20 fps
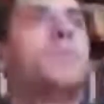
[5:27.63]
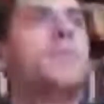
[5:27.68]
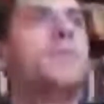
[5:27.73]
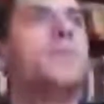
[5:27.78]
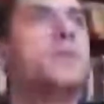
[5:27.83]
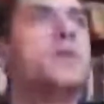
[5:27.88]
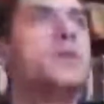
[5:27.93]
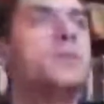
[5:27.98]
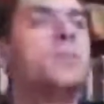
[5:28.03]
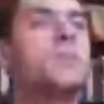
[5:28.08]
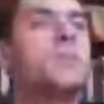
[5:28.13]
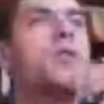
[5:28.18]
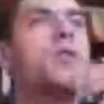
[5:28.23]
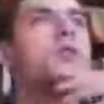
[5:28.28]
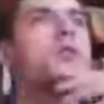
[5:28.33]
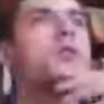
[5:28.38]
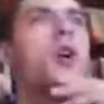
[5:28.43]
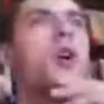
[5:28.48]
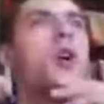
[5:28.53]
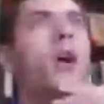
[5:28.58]

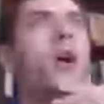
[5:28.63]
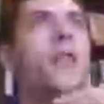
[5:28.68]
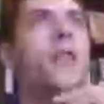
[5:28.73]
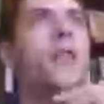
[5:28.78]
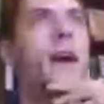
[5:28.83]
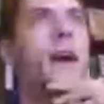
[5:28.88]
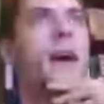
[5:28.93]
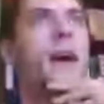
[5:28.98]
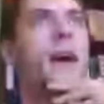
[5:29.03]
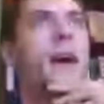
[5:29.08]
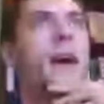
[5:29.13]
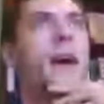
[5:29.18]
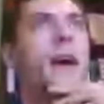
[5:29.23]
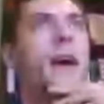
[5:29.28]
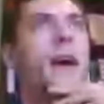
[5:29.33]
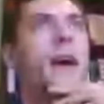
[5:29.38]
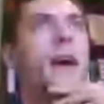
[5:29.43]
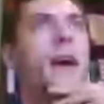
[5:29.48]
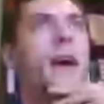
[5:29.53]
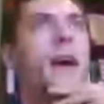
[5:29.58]
spurs on that
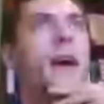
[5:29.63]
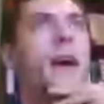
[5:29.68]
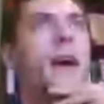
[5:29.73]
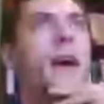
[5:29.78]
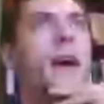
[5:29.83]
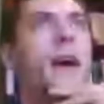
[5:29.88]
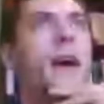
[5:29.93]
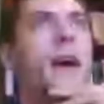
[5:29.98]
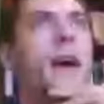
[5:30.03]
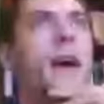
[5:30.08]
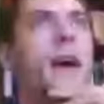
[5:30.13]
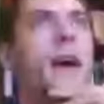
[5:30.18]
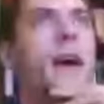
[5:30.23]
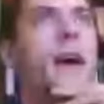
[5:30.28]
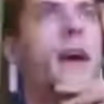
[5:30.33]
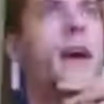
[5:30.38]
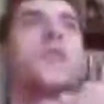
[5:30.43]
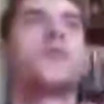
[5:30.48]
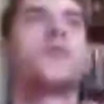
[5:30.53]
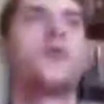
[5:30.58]
immense
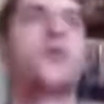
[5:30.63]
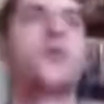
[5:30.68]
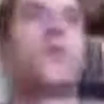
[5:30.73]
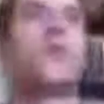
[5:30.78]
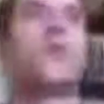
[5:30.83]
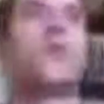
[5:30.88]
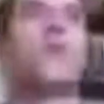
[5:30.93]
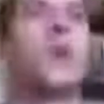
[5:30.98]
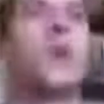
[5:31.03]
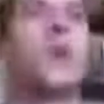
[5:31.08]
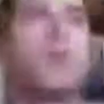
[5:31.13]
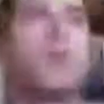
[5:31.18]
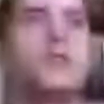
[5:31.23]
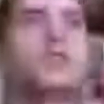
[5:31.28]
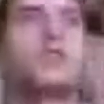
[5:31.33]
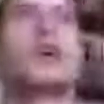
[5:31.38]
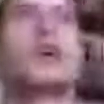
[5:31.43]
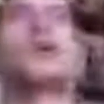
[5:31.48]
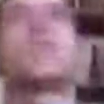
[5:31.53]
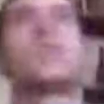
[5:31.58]
desire to
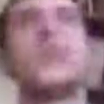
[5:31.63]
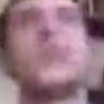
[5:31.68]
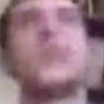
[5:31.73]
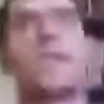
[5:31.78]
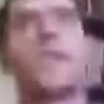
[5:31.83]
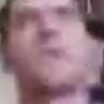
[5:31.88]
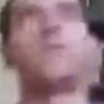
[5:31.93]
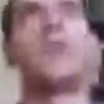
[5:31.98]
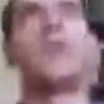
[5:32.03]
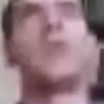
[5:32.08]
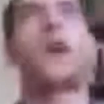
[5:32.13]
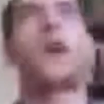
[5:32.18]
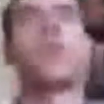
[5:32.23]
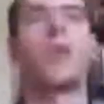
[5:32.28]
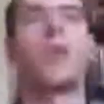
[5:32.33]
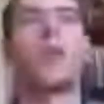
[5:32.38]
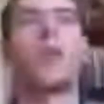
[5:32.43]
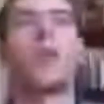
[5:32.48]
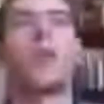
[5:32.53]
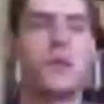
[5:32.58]
reject the father
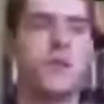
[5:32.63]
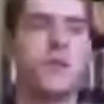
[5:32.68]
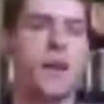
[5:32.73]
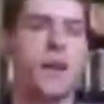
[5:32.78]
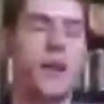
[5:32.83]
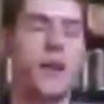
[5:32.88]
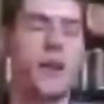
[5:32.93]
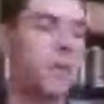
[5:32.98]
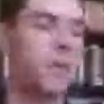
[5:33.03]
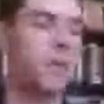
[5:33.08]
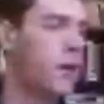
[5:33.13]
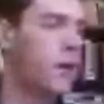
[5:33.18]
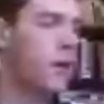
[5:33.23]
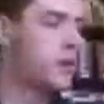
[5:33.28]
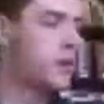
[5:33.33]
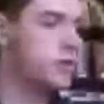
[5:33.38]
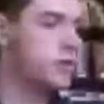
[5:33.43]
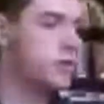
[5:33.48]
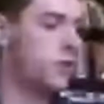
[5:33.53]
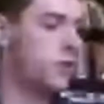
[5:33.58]
archetype.
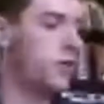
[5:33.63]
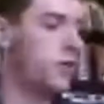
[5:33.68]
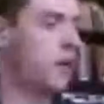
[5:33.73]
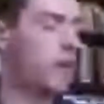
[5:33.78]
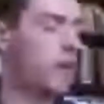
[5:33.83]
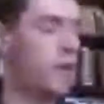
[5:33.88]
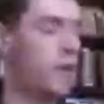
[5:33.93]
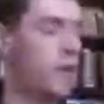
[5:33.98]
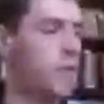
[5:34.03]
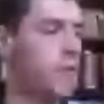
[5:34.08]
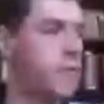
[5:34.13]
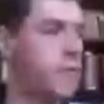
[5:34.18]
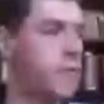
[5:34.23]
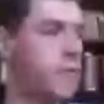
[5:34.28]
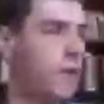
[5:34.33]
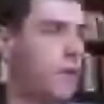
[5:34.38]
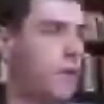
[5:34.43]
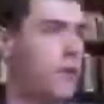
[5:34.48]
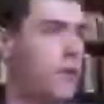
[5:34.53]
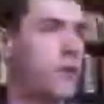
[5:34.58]
So if
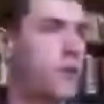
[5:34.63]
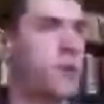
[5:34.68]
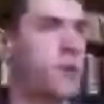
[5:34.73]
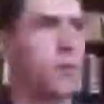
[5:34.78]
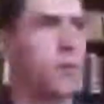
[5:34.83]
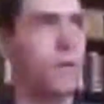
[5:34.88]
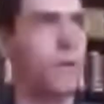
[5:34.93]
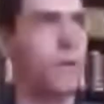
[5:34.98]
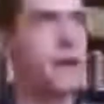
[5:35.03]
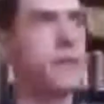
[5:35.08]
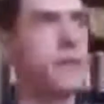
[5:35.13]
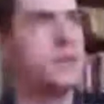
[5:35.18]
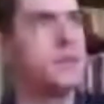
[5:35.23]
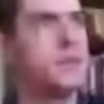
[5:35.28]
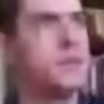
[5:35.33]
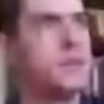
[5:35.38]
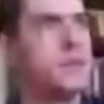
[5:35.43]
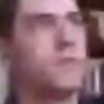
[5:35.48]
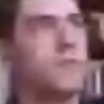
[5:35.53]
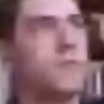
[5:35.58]
say you were
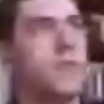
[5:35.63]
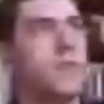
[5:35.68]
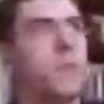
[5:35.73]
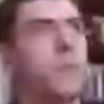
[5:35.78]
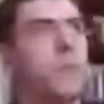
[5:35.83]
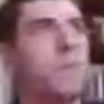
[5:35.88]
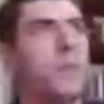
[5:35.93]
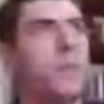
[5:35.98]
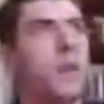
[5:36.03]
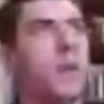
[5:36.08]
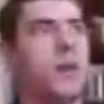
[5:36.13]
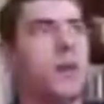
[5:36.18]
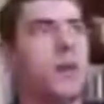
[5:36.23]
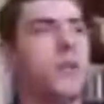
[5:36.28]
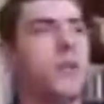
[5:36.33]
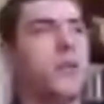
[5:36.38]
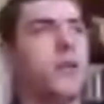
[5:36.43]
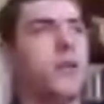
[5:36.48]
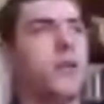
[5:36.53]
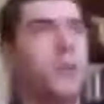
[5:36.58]
raised from in an
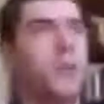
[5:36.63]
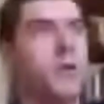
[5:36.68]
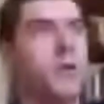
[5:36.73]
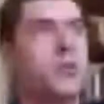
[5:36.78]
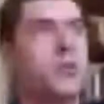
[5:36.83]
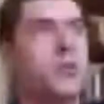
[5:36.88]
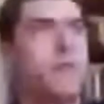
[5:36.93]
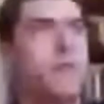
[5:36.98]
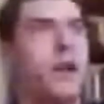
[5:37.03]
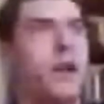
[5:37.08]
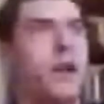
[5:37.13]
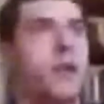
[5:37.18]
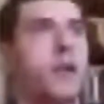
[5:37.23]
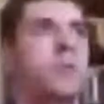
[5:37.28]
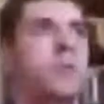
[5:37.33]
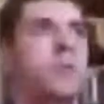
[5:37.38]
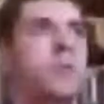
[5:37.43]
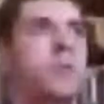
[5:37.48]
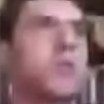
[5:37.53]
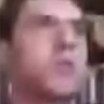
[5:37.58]
abusive
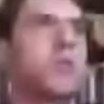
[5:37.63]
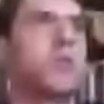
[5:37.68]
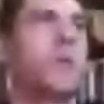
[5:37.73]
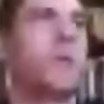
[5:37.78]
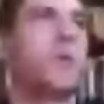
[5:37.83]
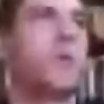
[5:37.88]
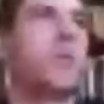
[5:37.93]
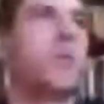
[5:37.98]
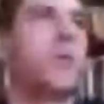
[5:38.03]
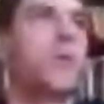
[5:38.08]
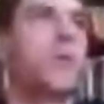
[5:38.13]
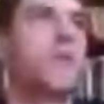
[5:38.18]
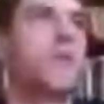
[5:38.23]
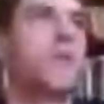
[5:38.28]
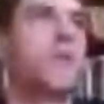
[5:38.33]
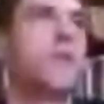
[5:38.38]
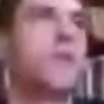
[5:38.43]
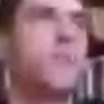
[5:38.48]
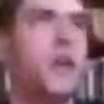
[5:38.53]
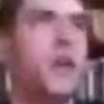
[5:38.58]
household, you're going to
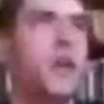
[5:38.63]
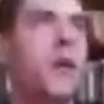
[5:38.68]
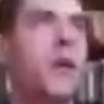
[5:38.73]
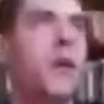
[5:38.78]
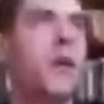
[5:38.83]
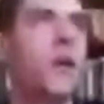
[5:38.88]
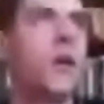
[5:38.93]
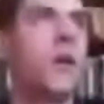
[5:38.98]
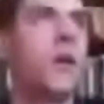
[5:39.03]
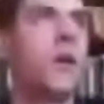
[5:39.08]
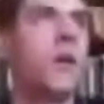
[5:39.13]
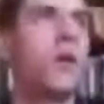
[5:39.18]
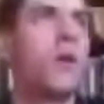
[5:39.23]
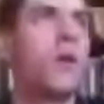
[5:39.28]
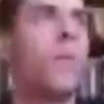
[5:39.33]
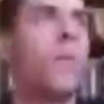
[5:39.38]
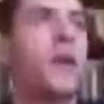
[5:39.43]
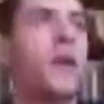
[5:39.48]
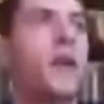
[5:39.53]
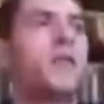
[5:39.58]
be
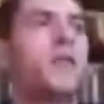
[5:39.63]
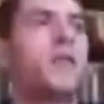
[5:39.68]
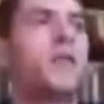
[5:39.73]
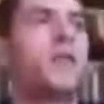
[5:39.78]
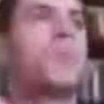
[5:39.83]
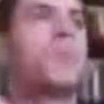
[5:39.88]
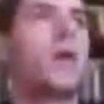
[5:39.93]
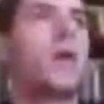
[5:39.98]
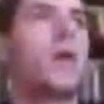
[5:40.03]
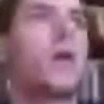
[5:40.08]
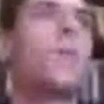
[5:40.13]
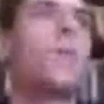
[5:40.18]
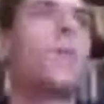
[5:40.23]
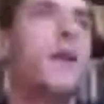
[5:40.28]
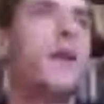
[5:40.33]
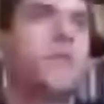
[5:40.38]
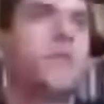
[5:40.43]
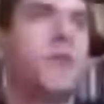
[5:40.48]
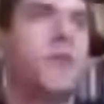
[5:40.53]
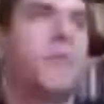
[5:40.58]
wanting to run away
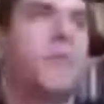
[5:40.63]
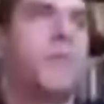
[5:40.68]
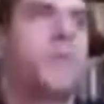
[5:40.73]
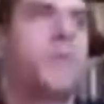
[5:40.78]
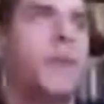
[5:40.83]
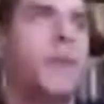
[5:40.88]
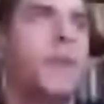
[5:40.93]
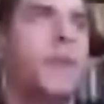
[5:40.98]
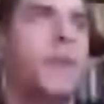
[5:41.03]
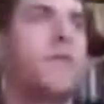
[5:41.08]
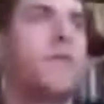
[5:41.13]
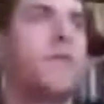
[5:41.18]
from that